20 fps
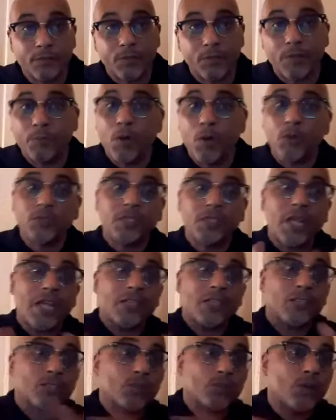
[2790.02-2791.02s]
But most of that
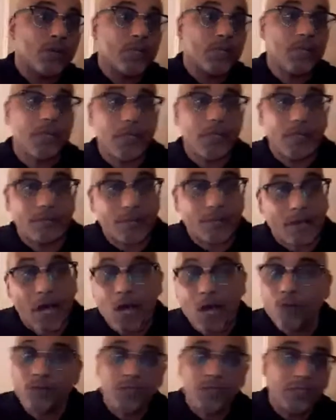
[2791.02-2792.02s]
is short lived. I
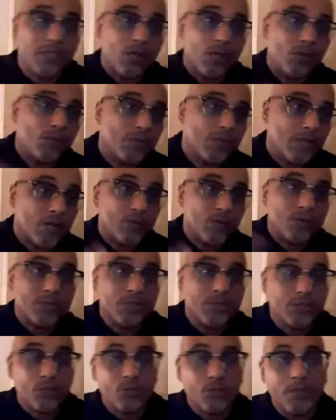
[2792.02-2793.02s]
don't see
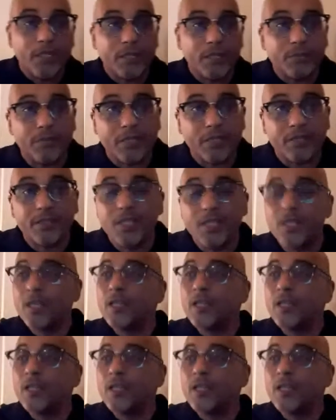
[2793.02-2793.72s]
too many of them niggas